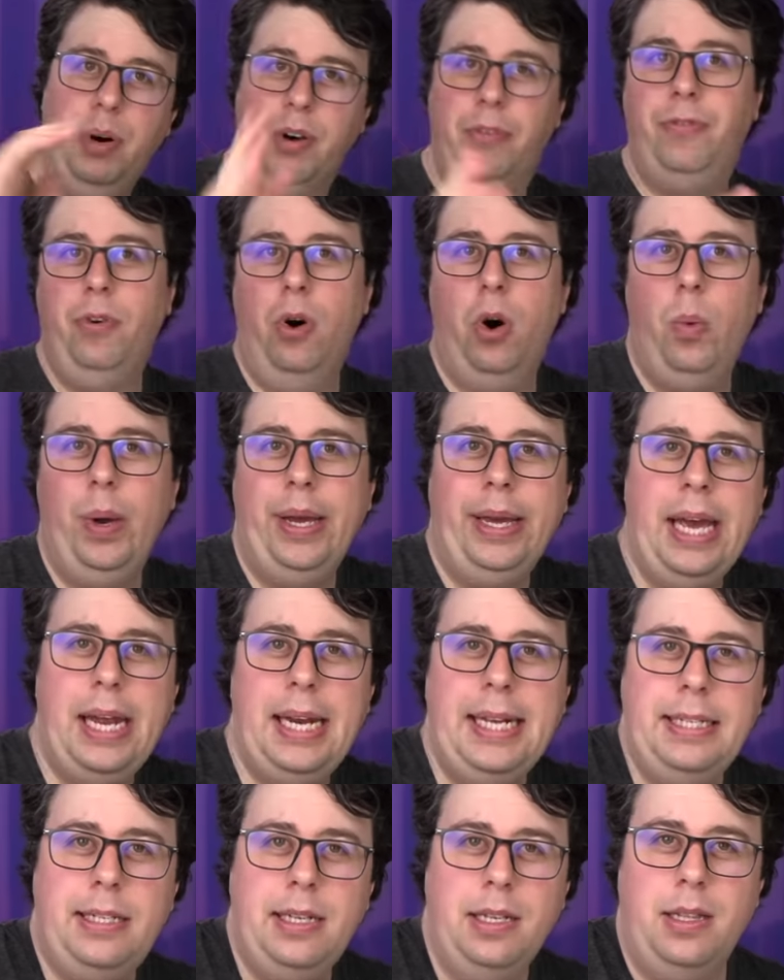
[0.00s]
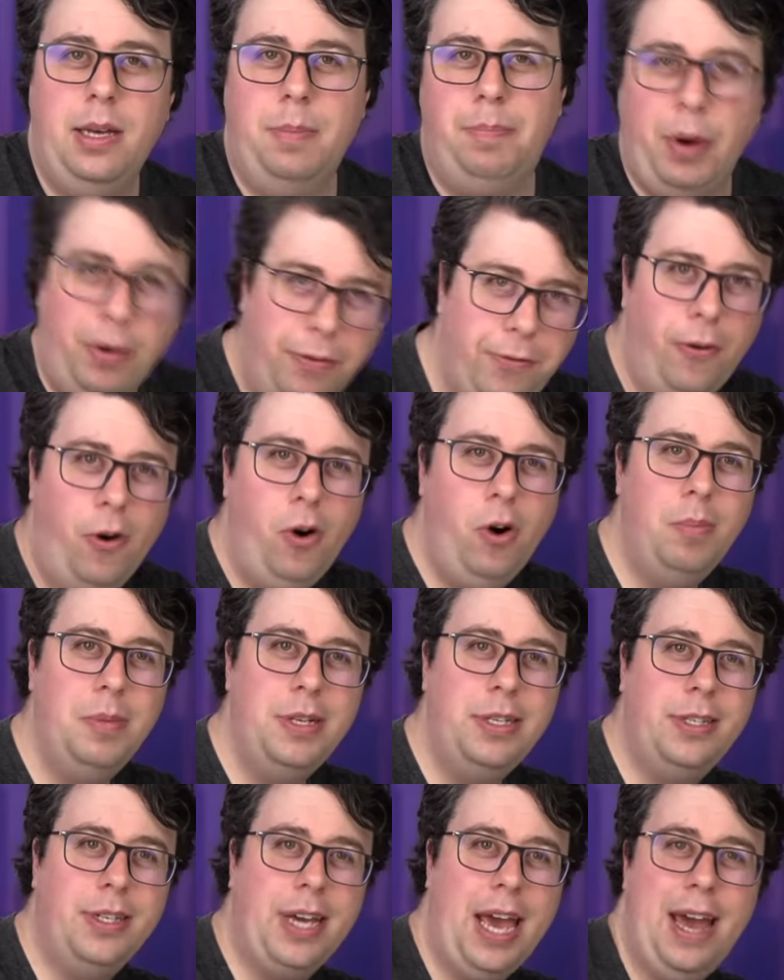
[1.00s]
Before we get into the
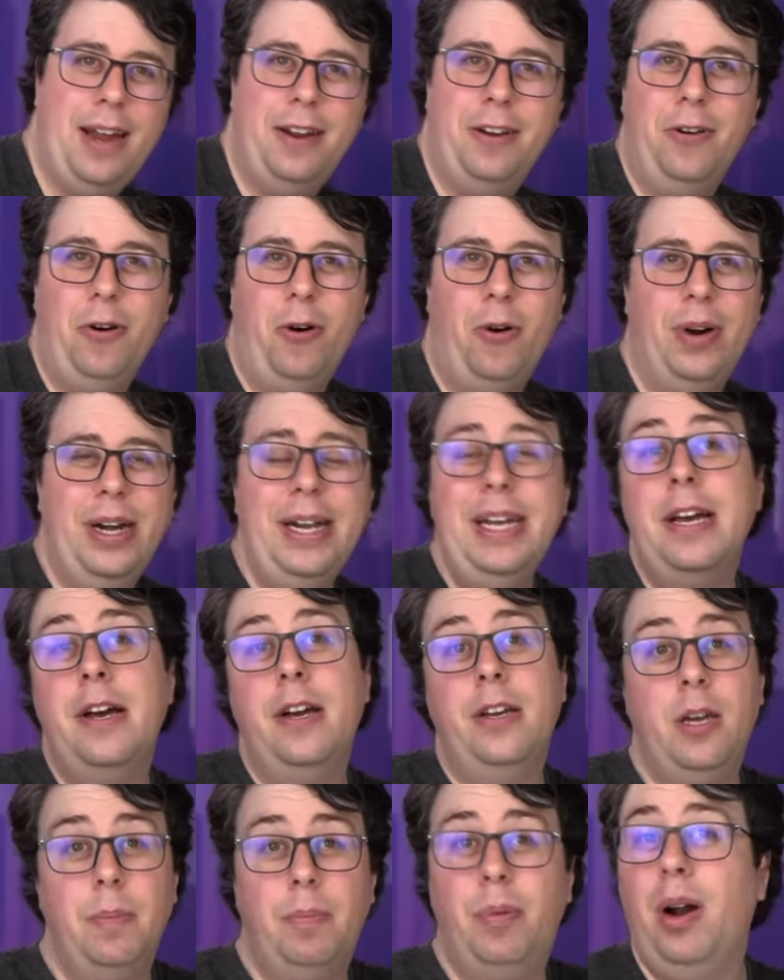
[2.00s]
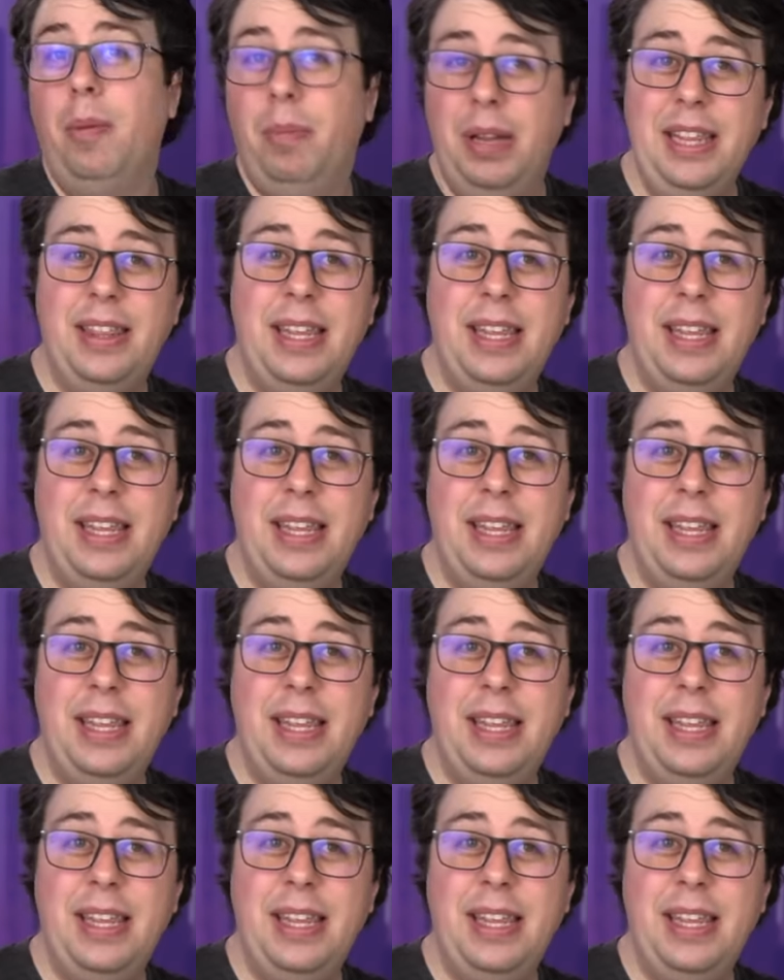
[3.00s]
performance category, you're probably